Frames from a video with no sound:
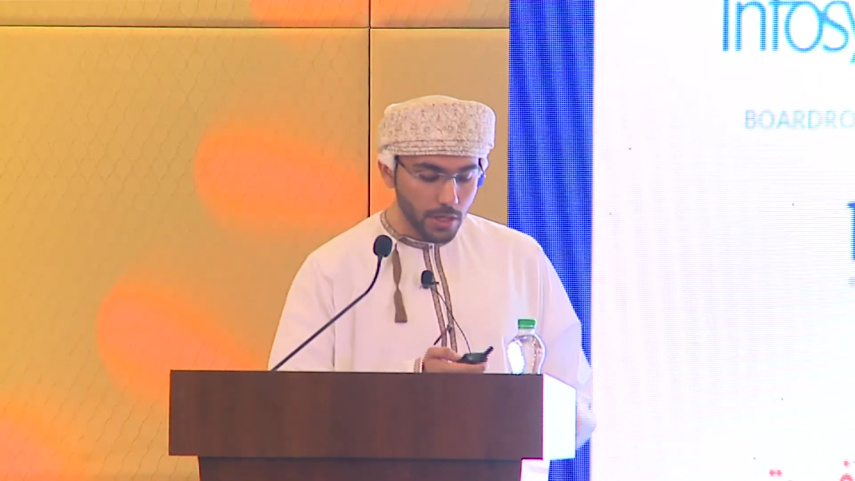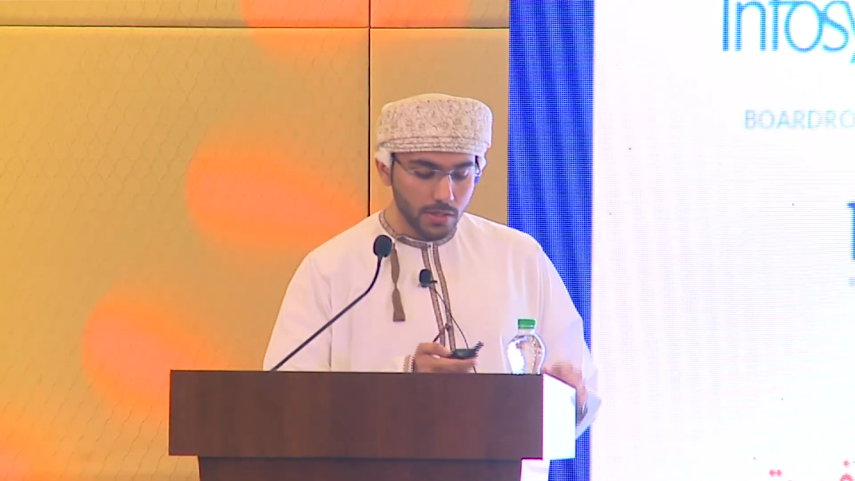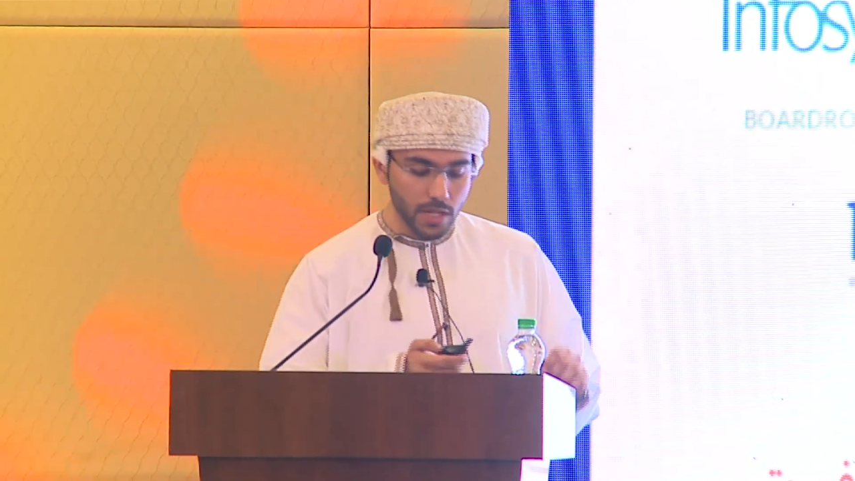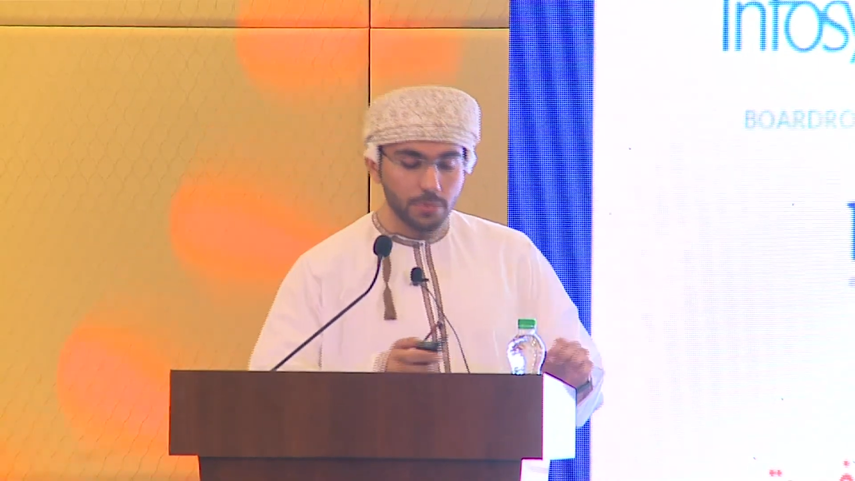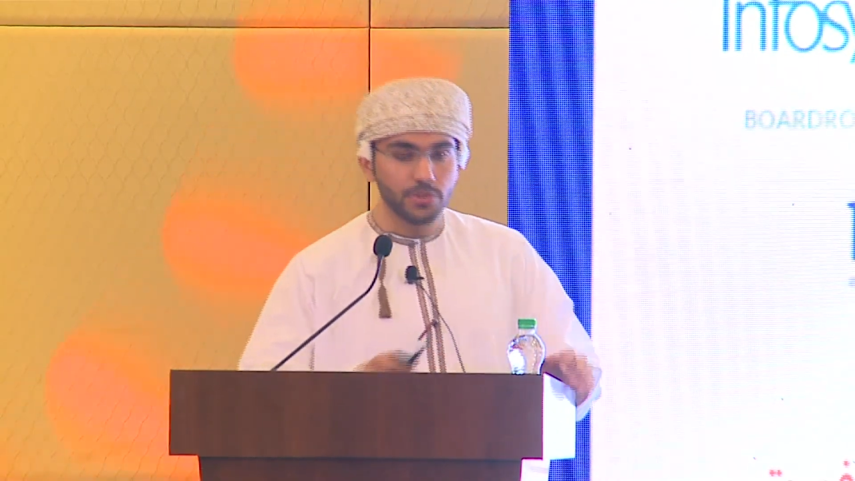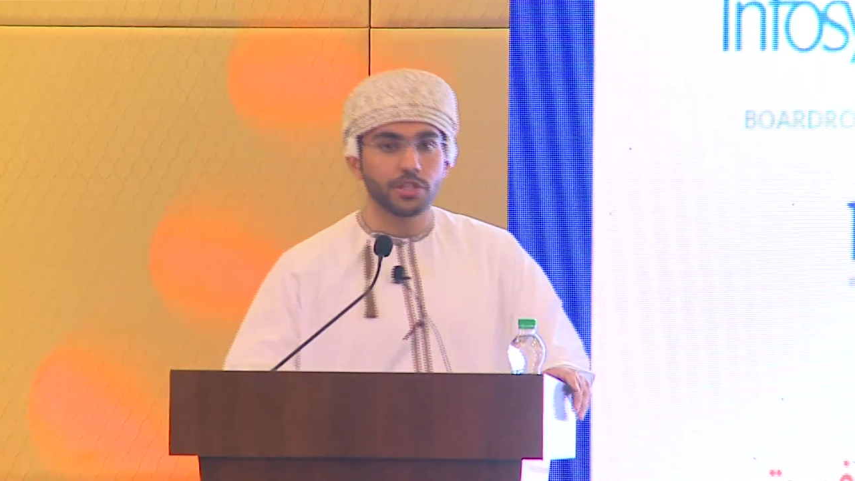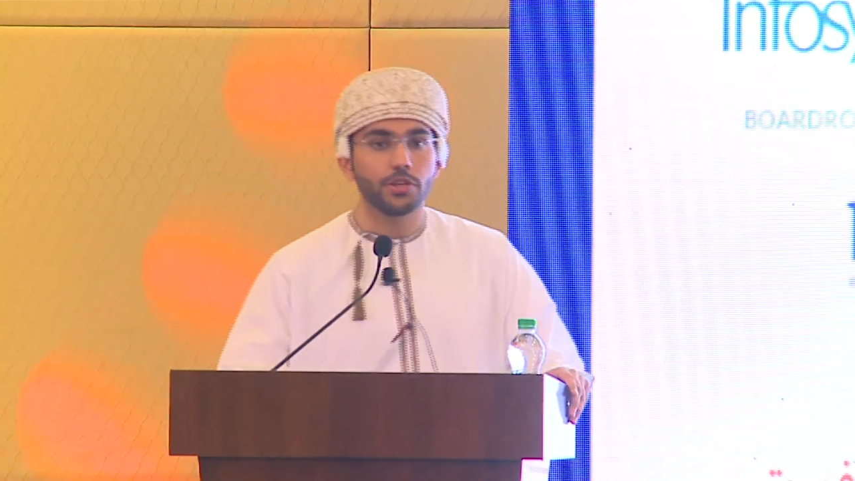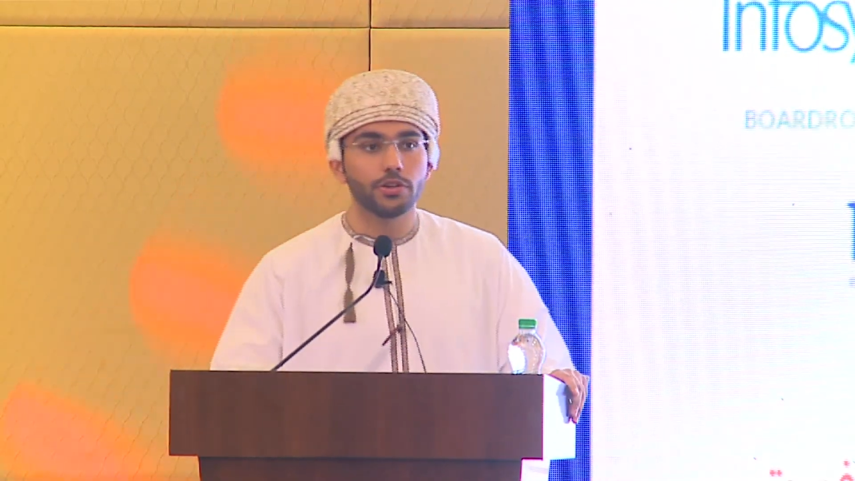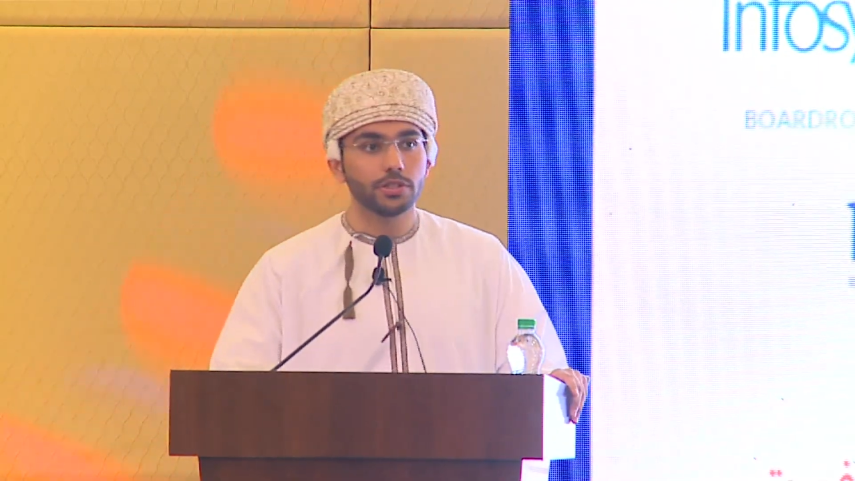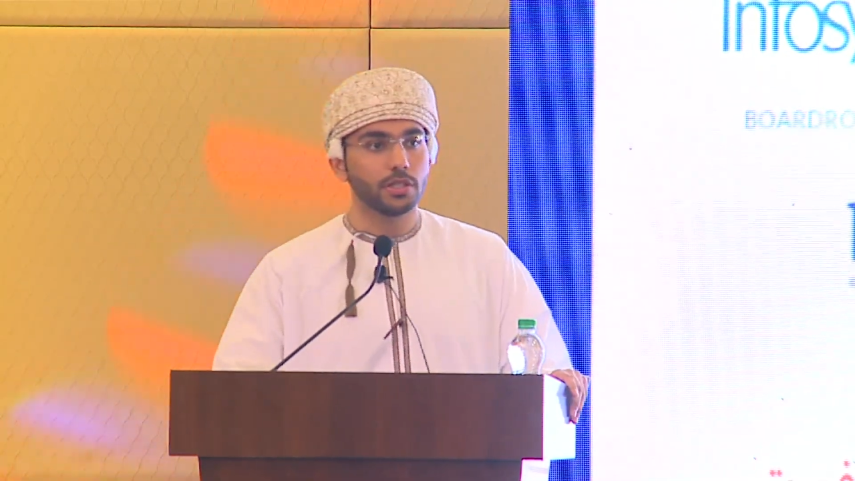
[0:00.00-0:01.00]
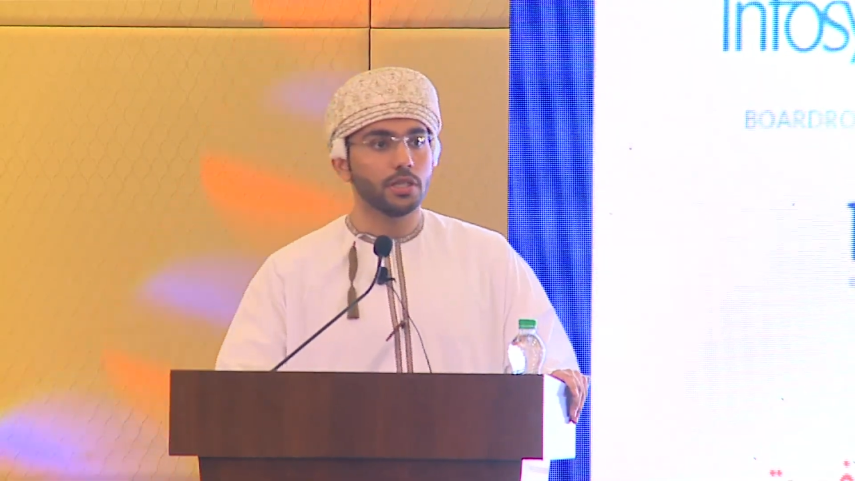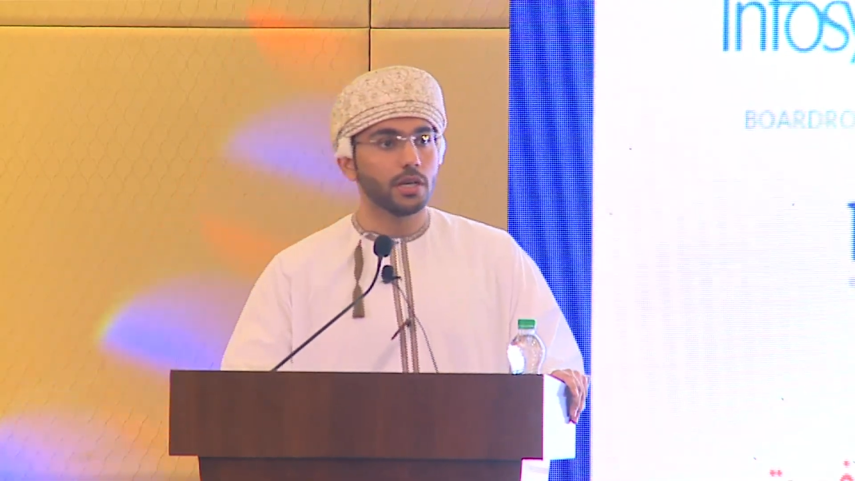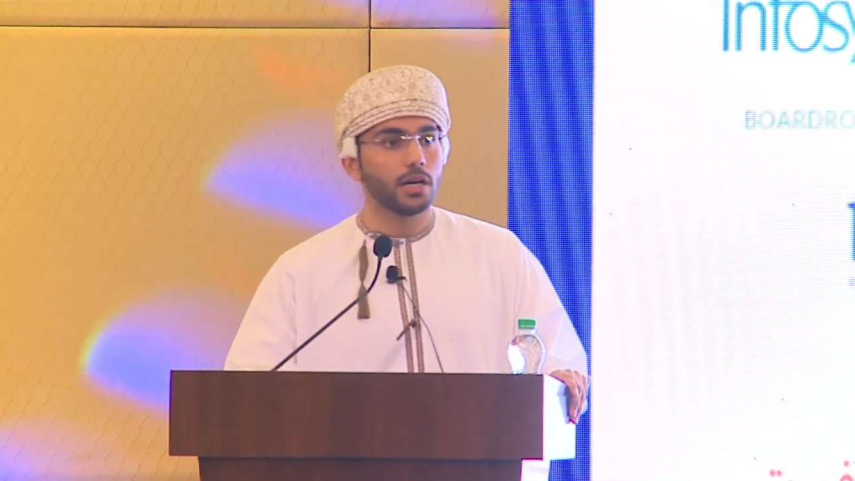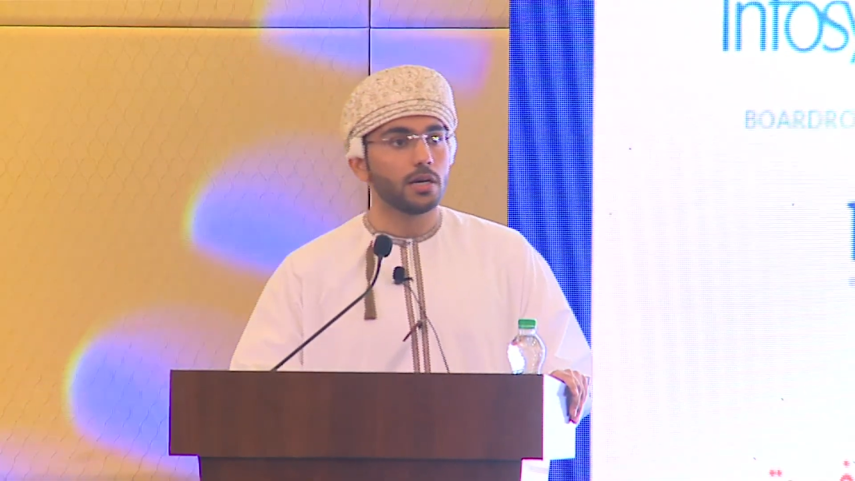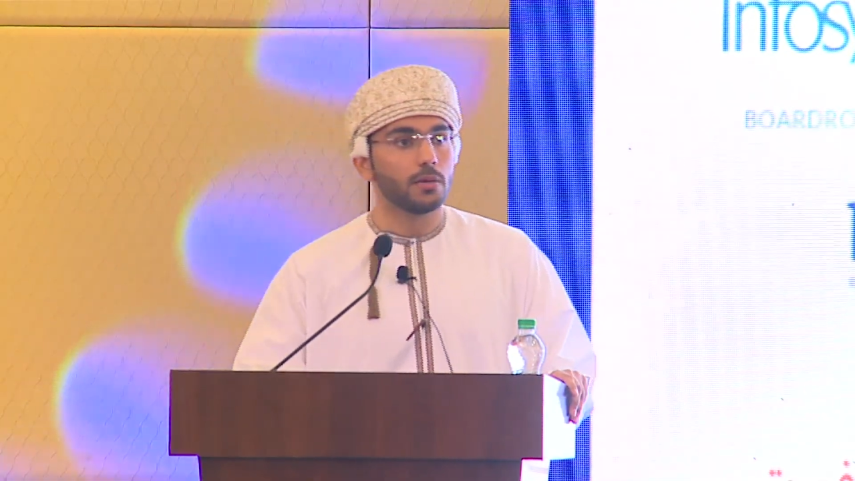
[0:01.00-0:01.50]
cybersecurity,
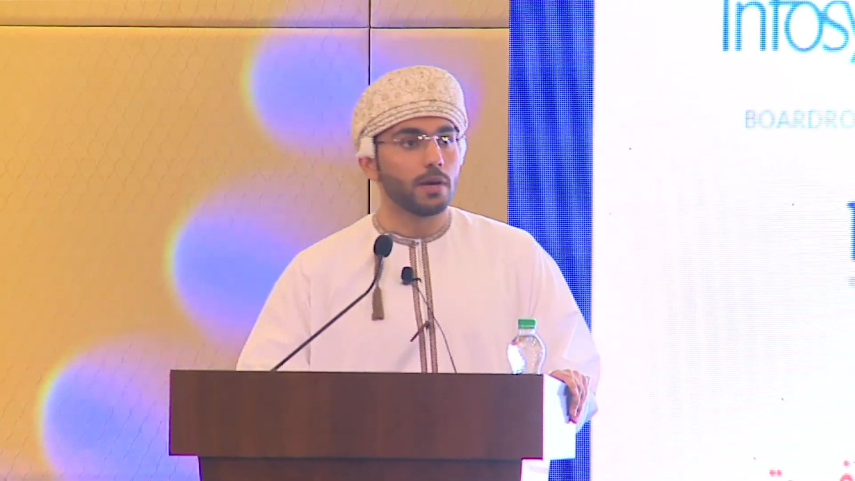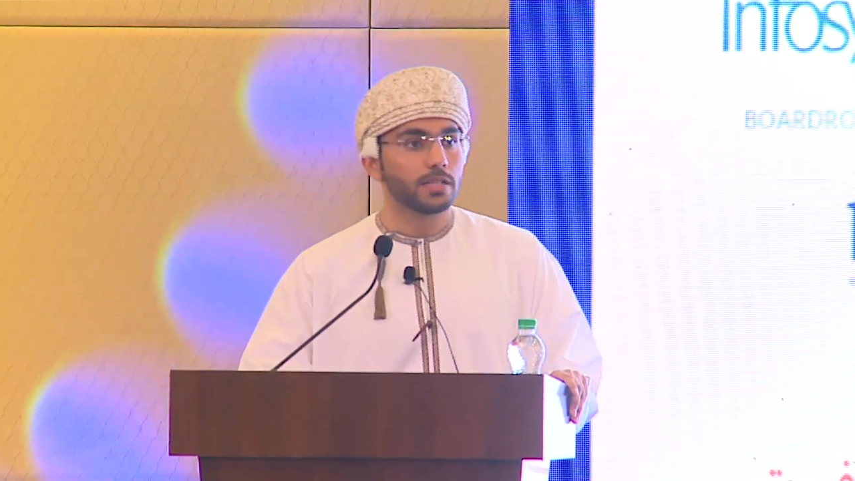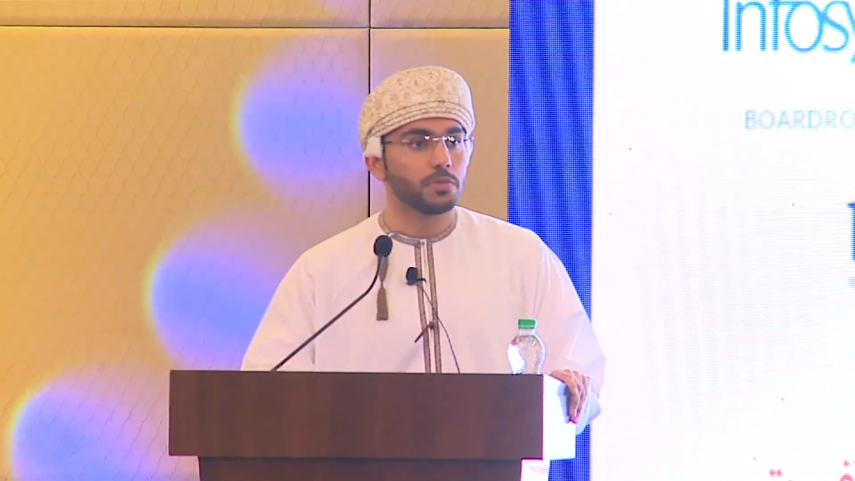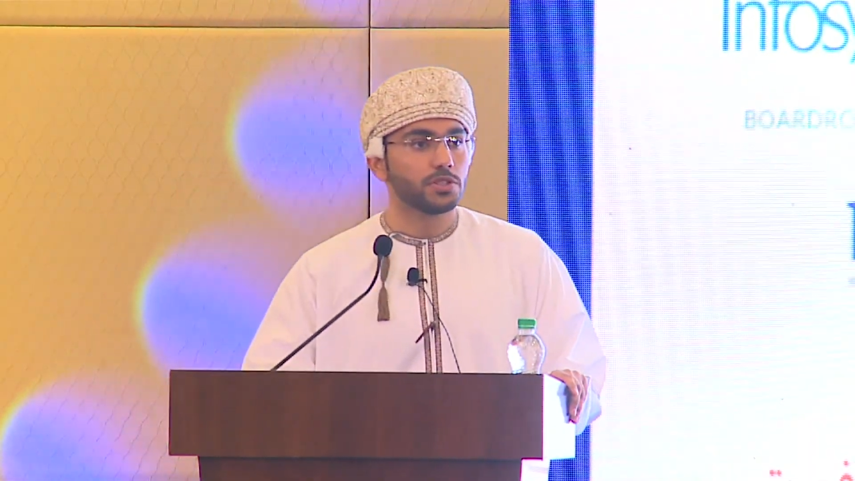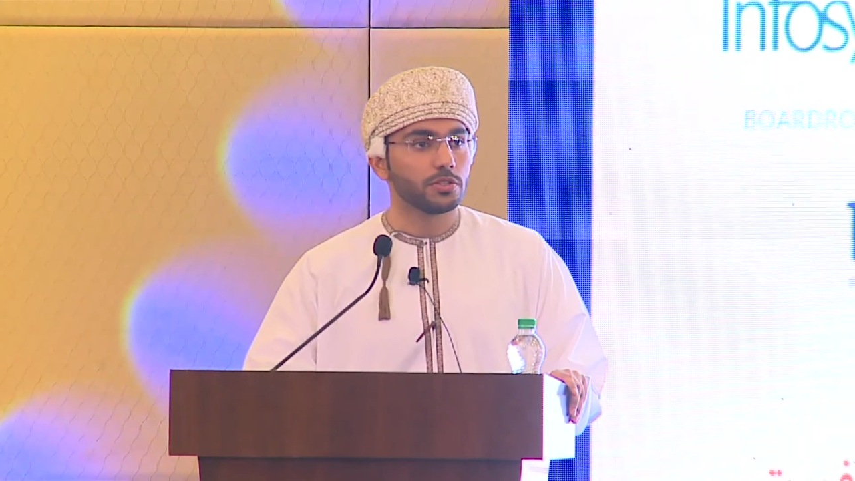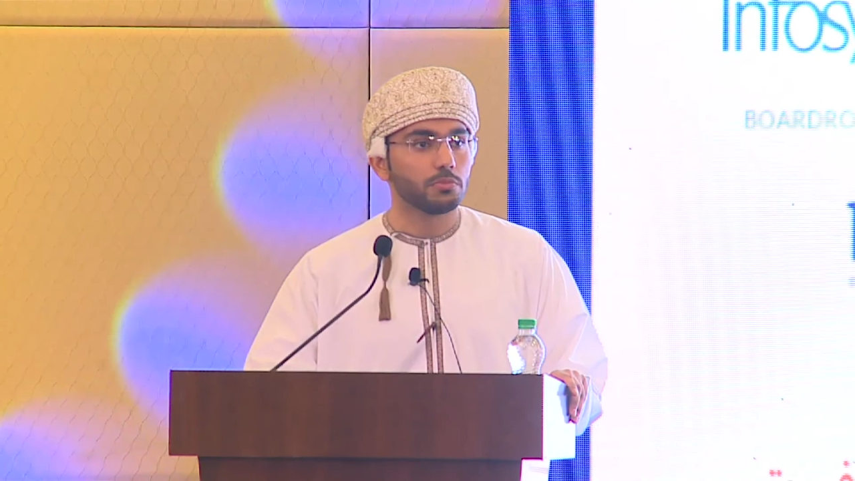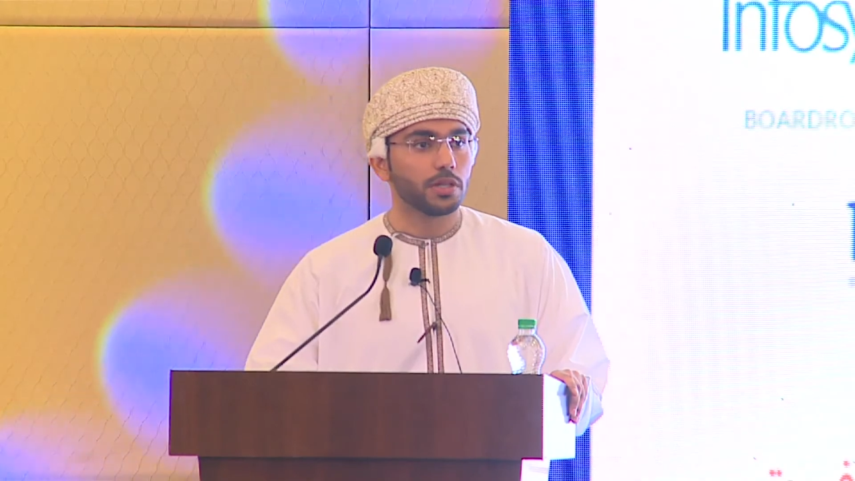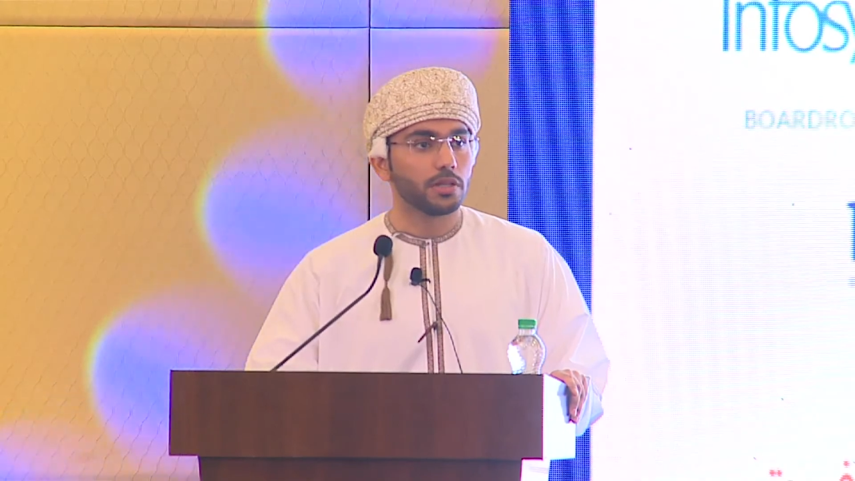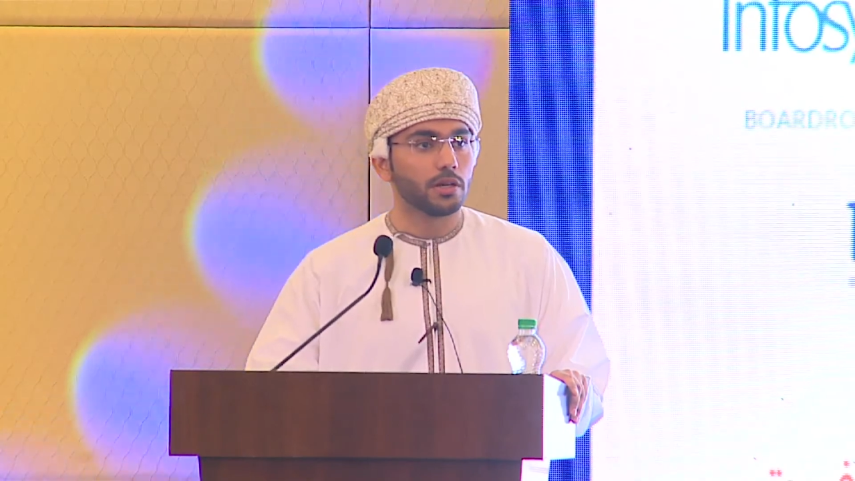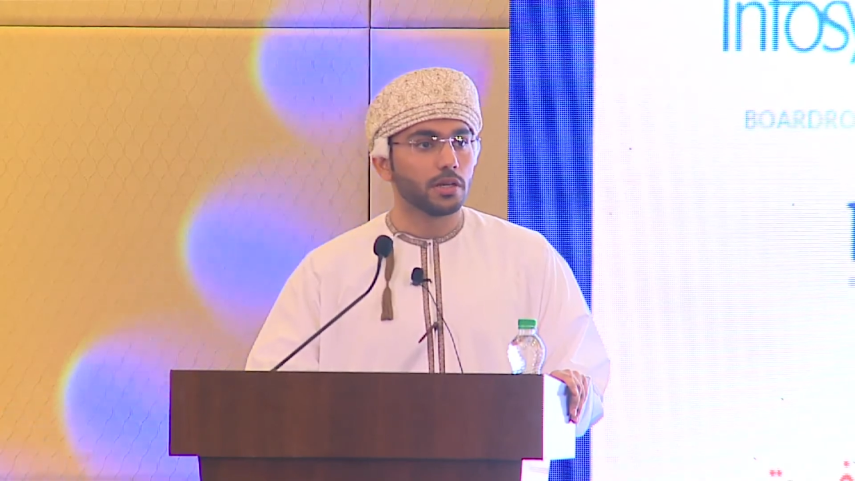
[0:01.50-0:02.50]
as mentioned by the